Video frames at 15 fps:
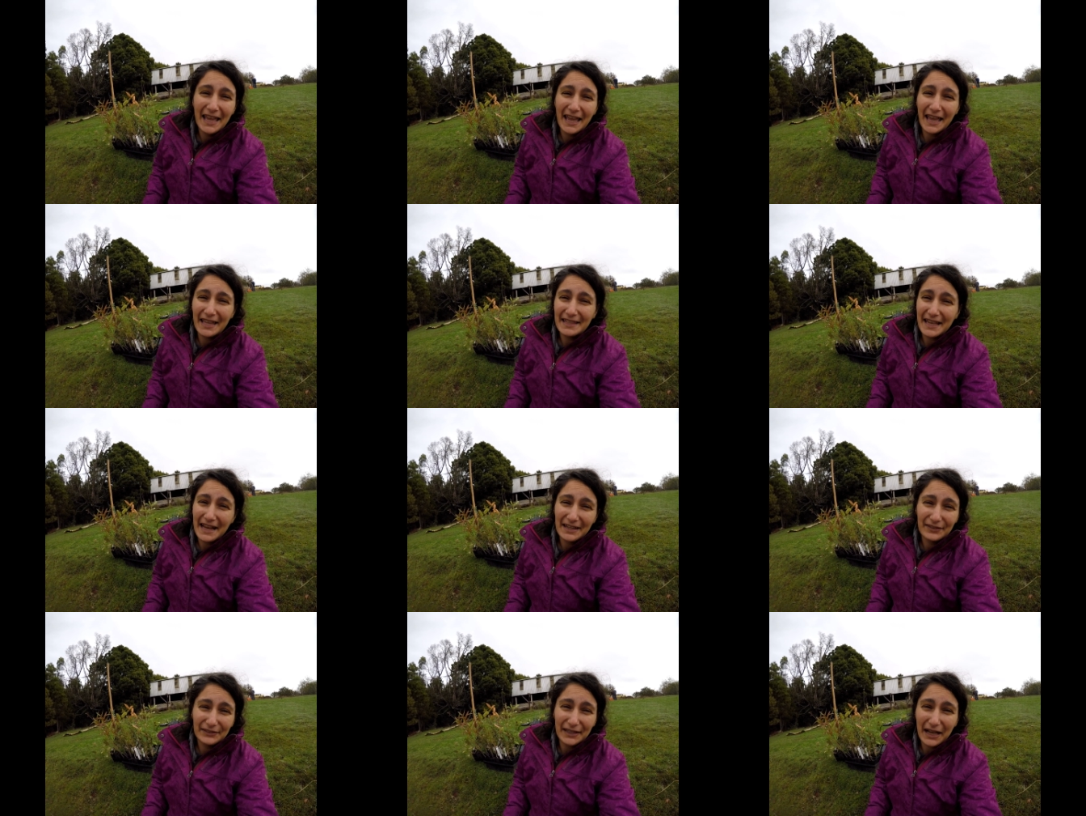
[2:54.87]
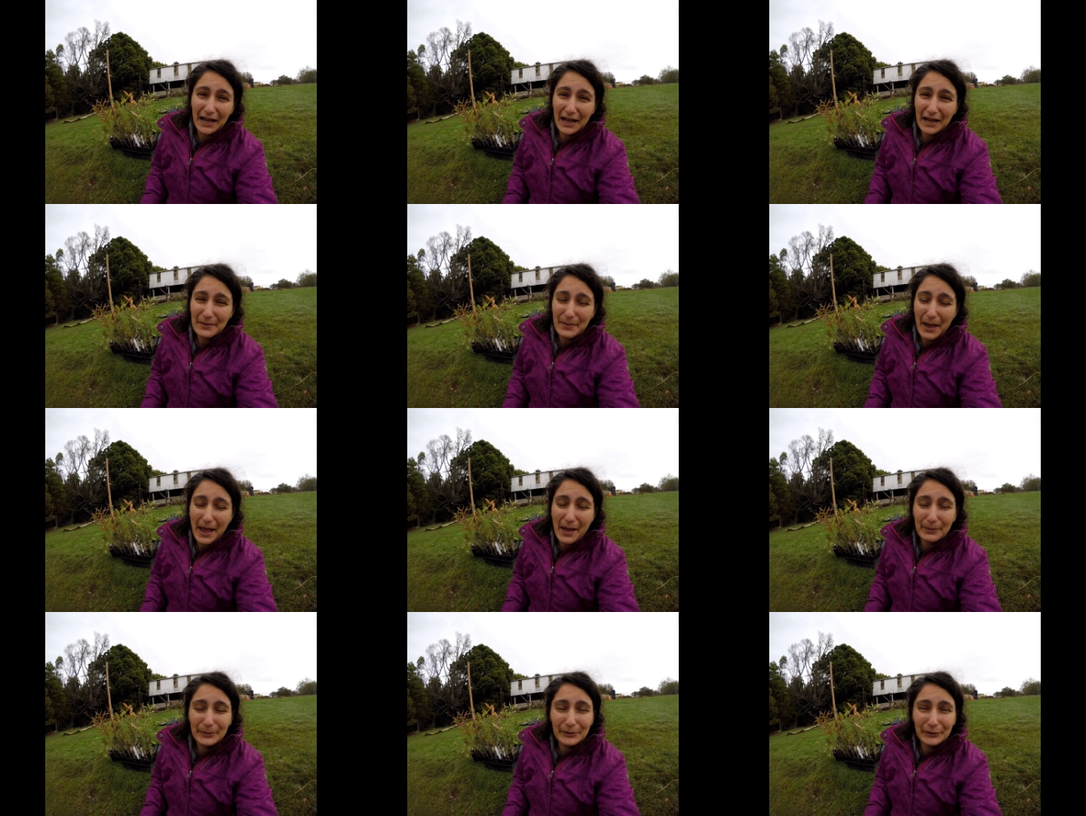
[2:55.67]
And natives are my
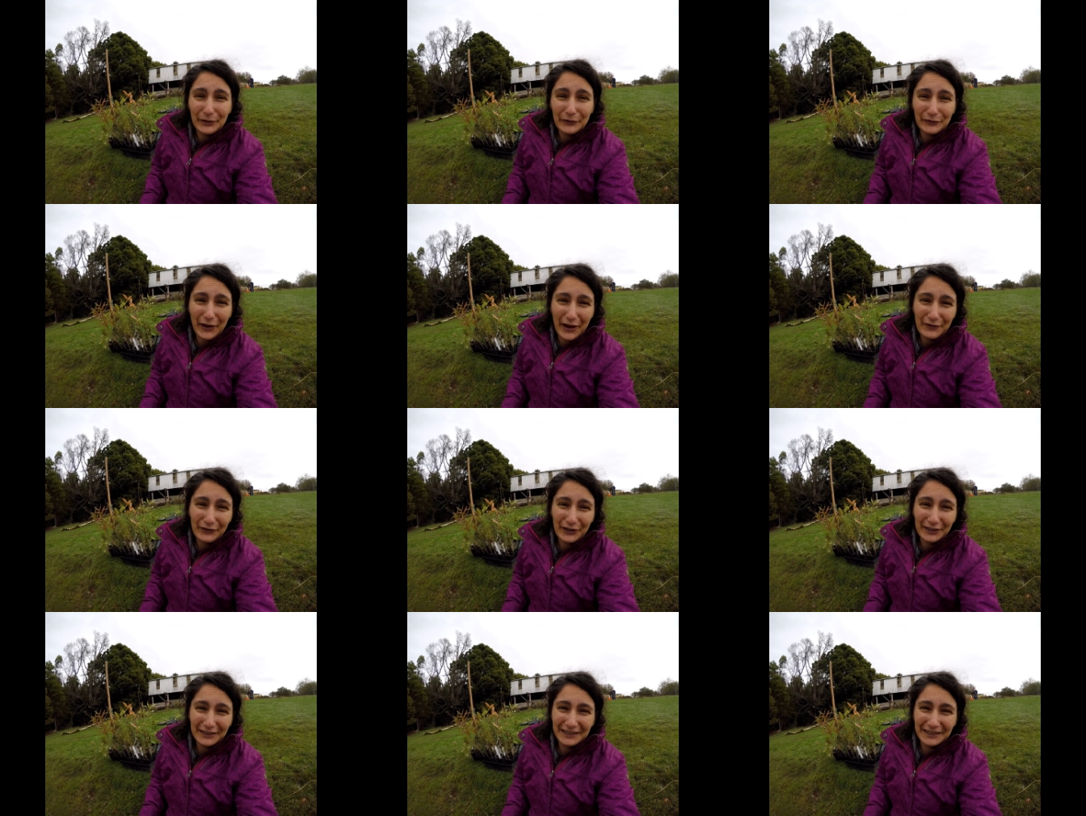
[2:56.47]
absolute favourite.